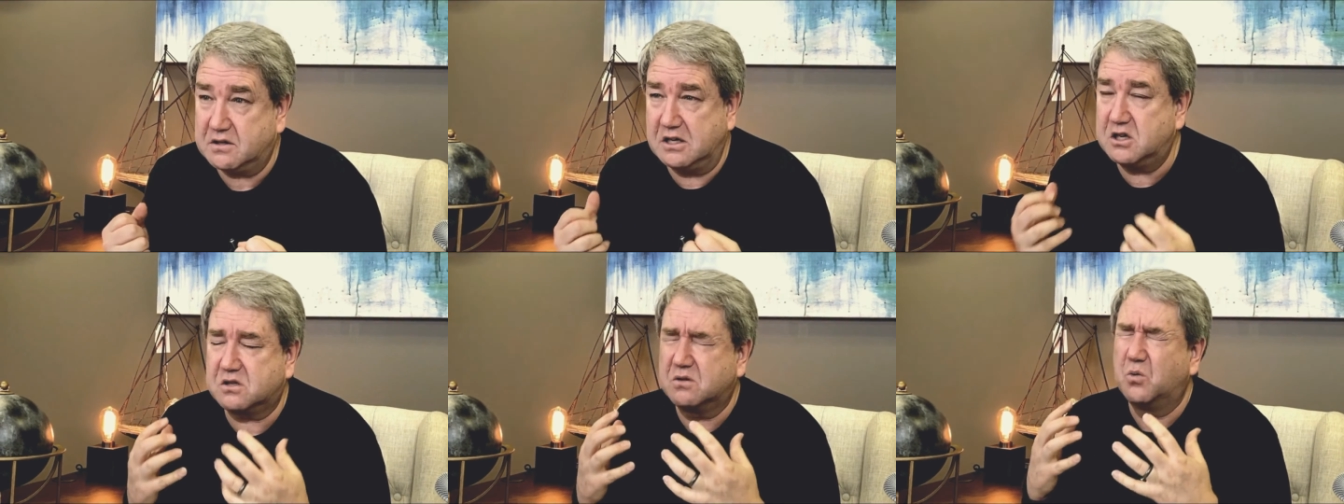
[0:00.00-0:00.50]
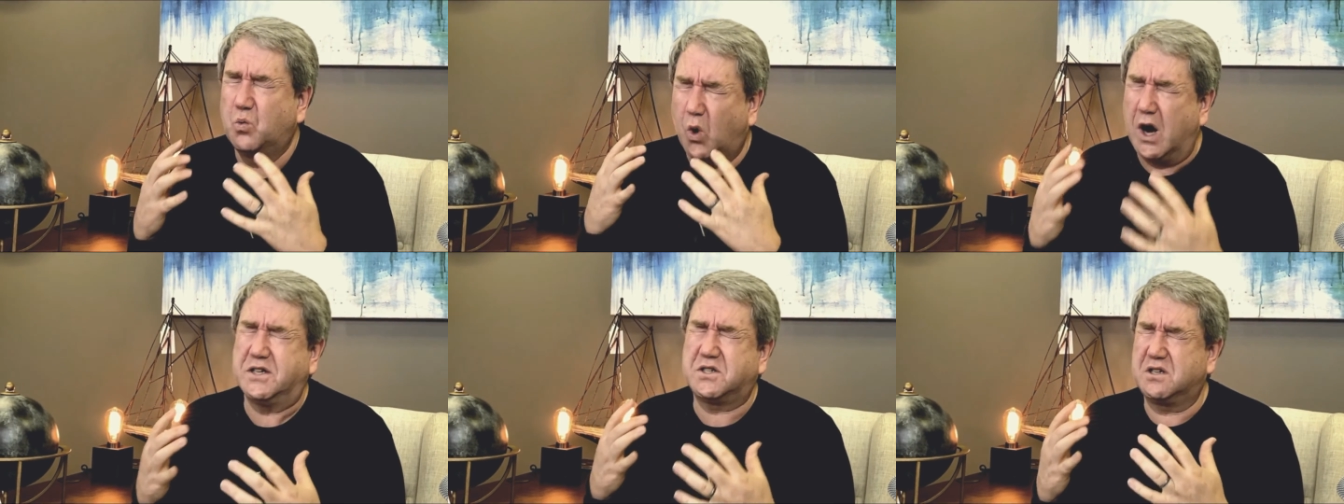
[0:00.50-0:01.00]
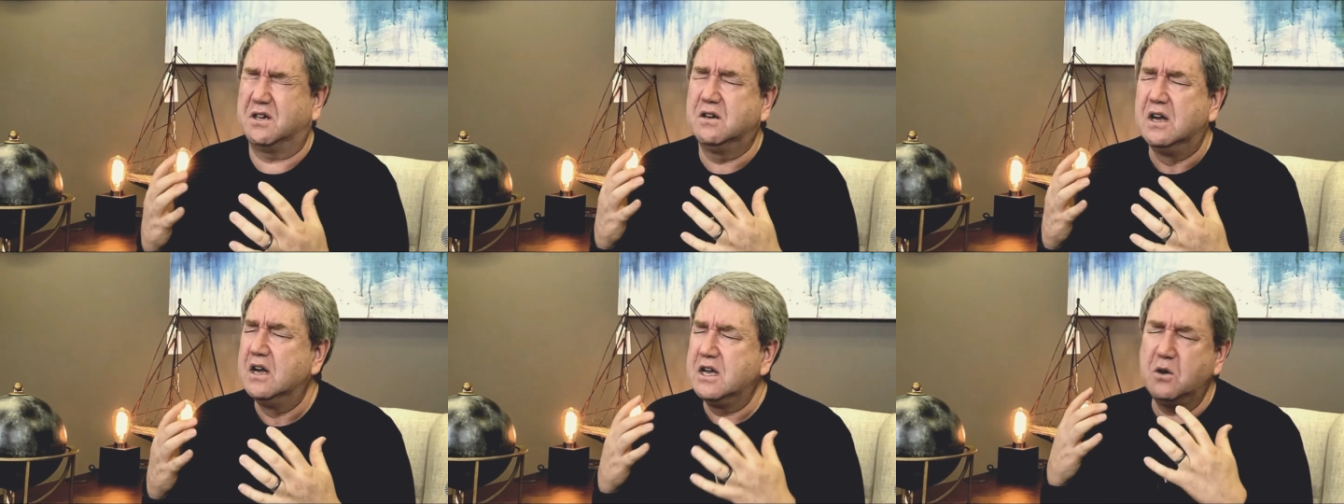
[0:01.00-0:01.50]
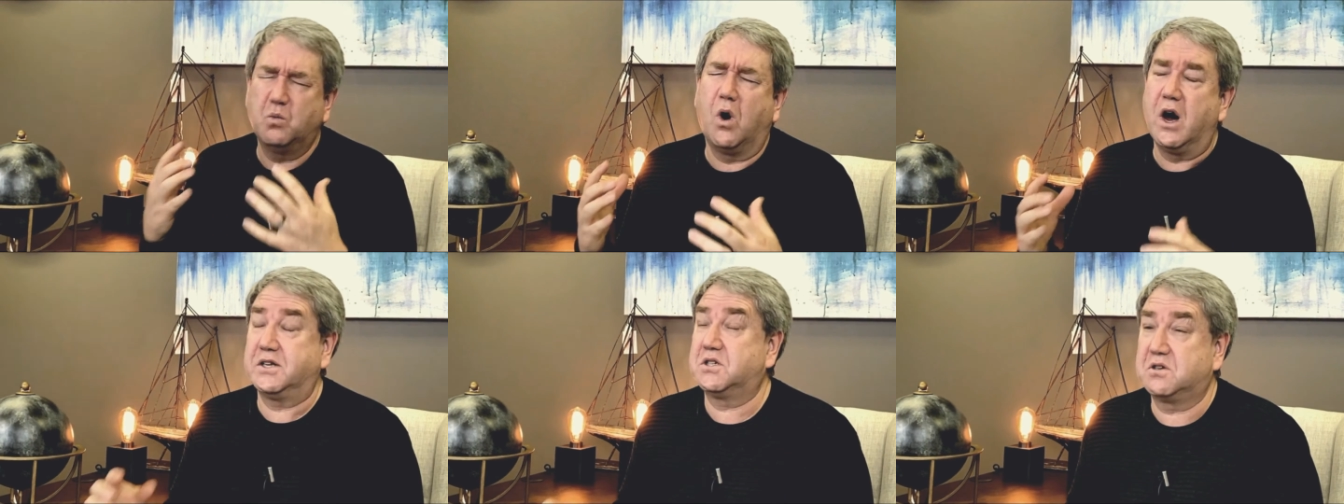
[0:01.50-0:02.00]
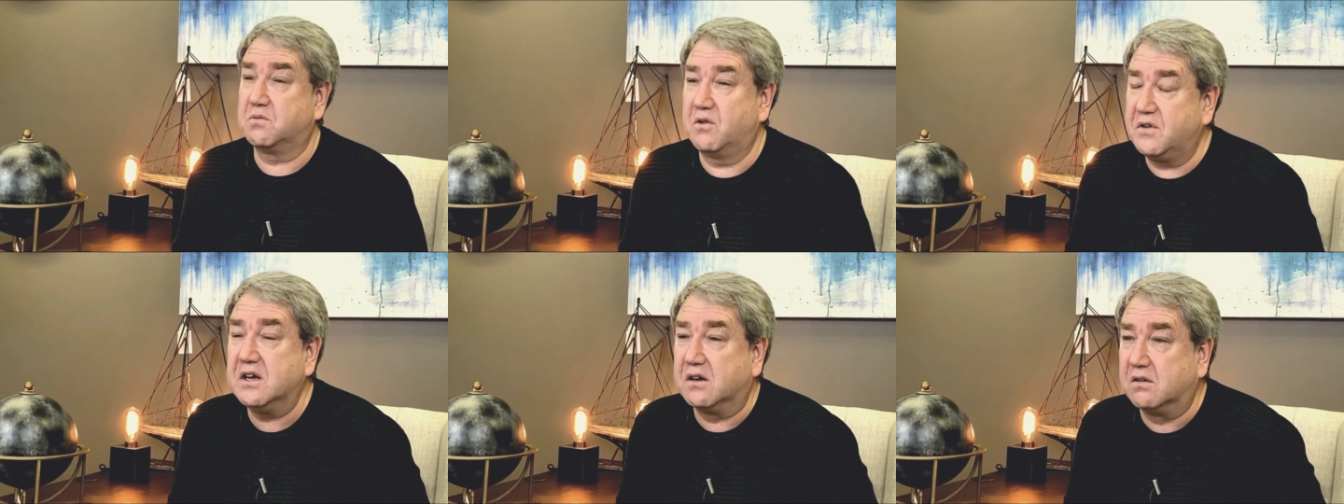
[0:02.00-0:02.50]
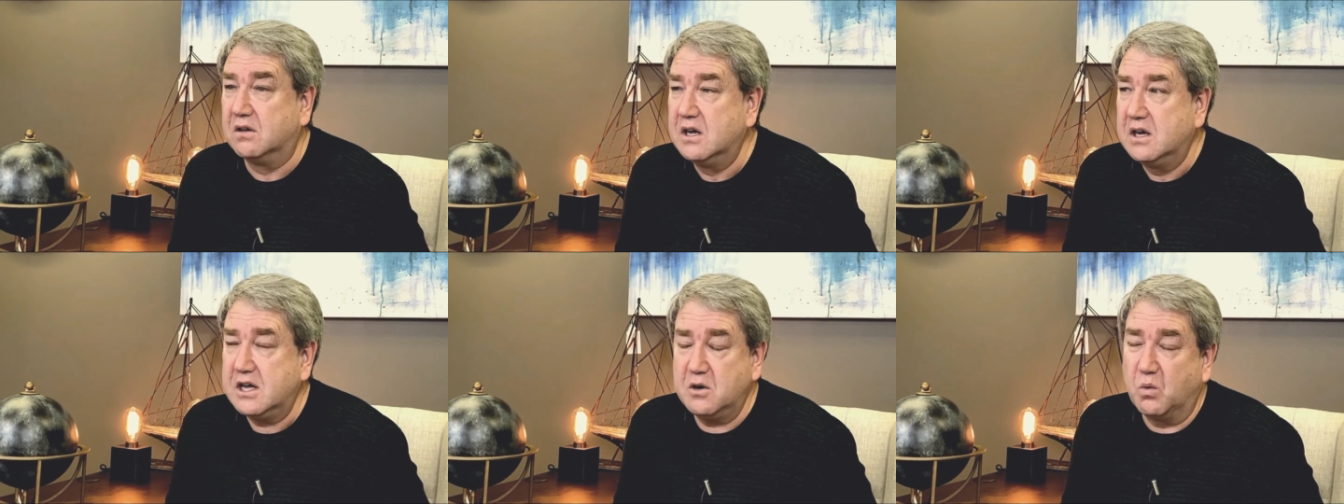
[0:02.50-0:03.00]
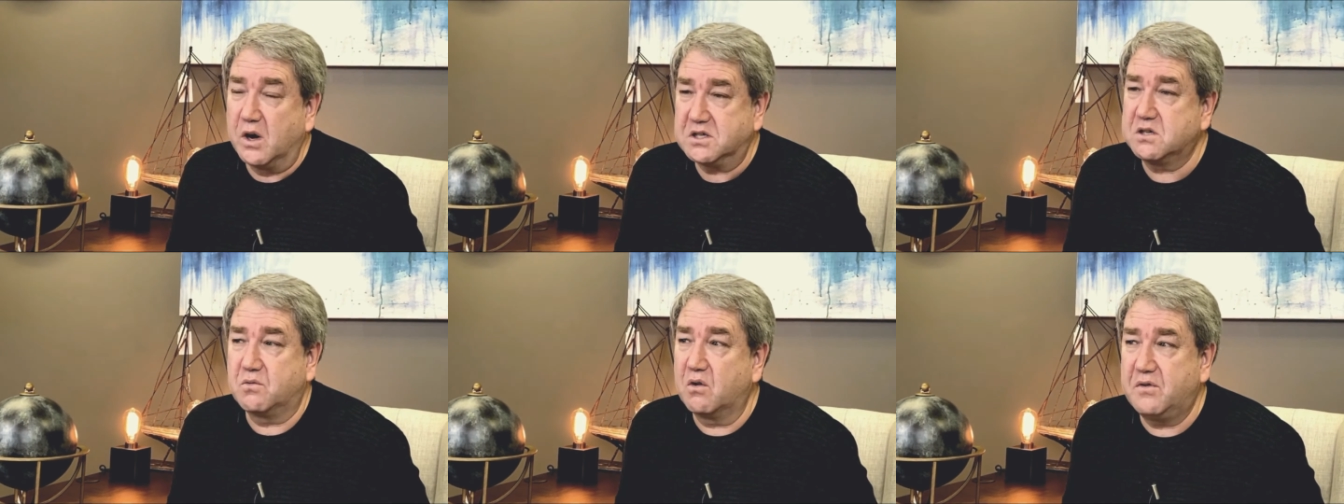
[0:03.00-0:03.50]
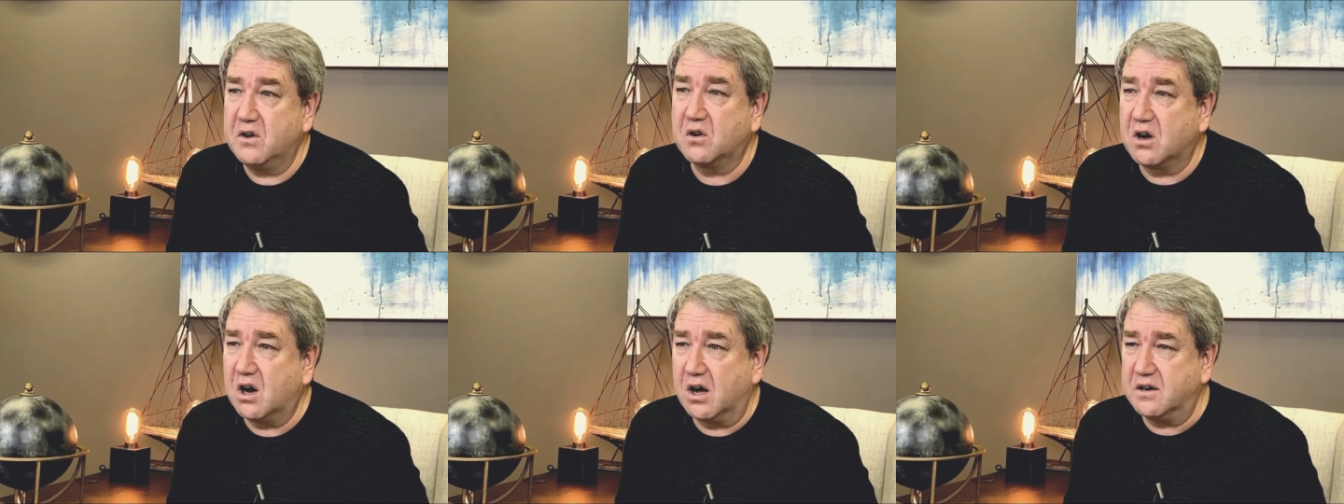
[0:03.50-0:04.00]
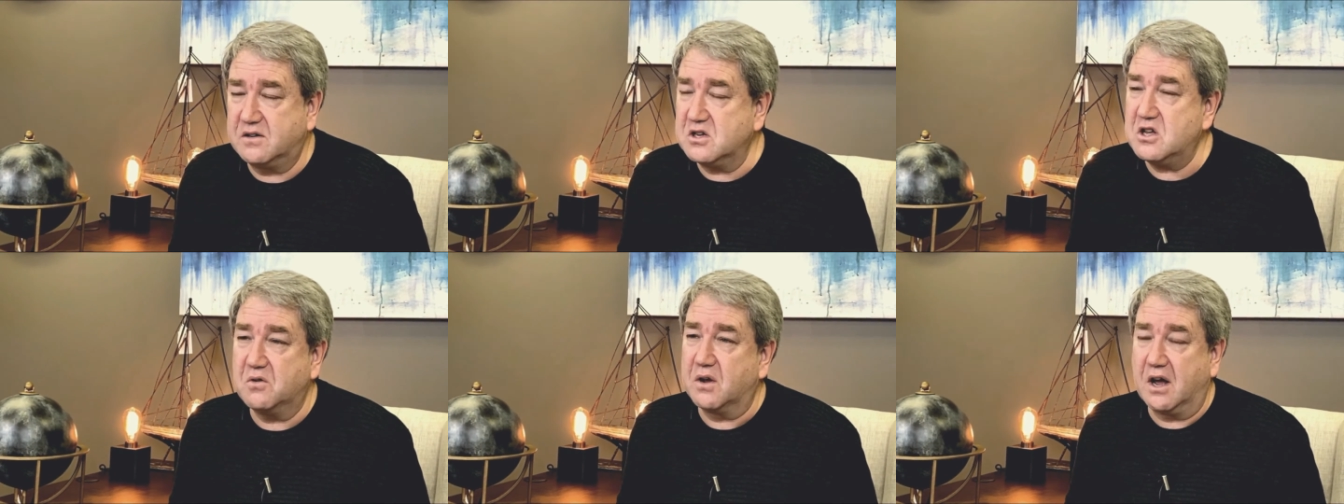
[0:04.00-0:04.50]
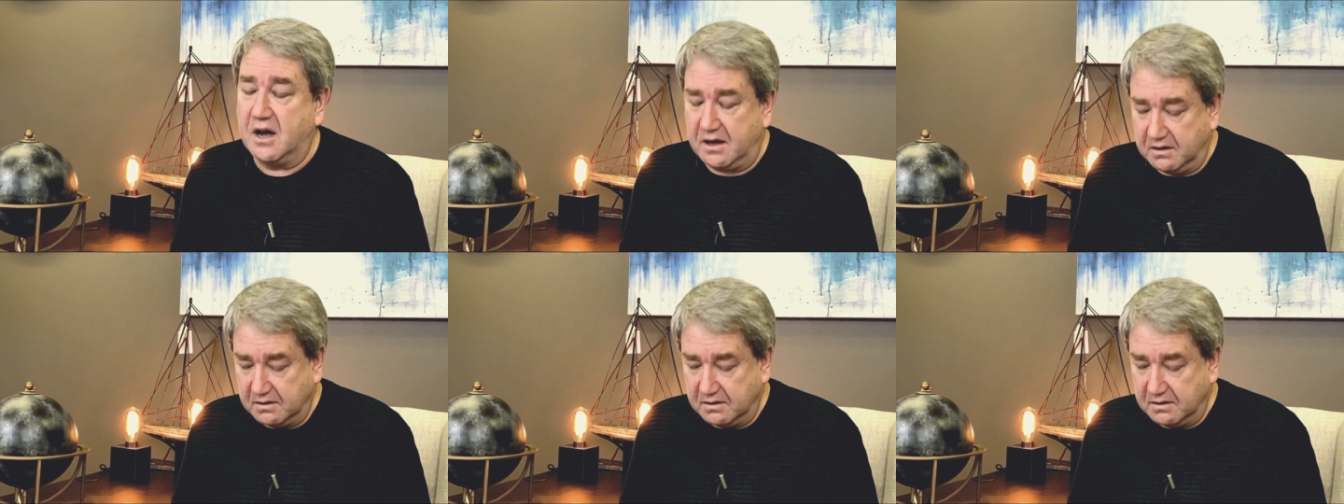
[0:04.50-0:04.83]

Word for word: He just wants to, he wants to reveal, he wants to reveal God to you and I.